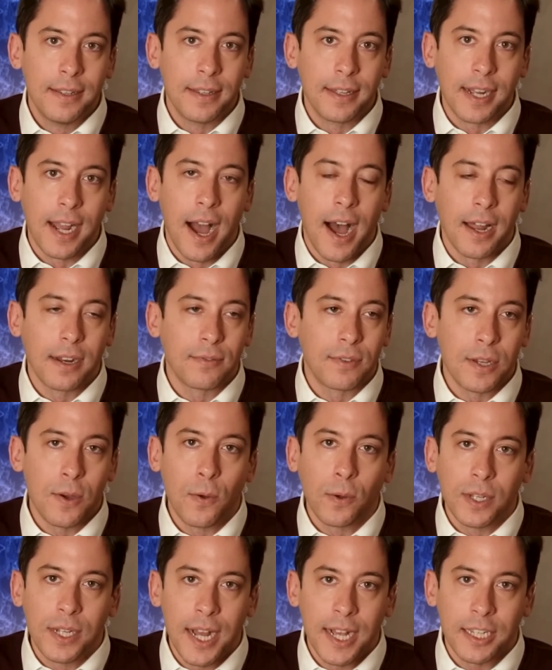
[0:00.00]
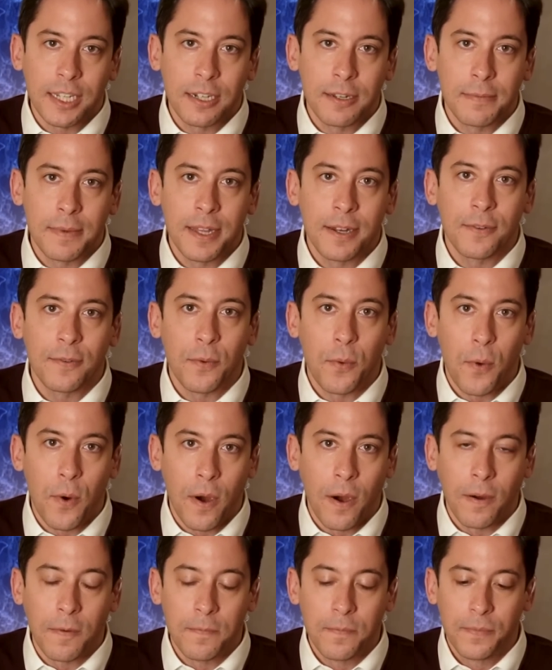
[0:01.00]
the God of the Old Testament
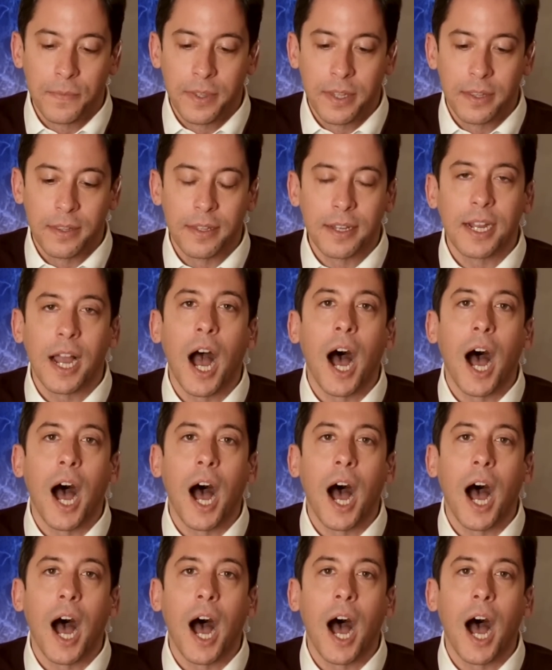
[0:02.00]
or the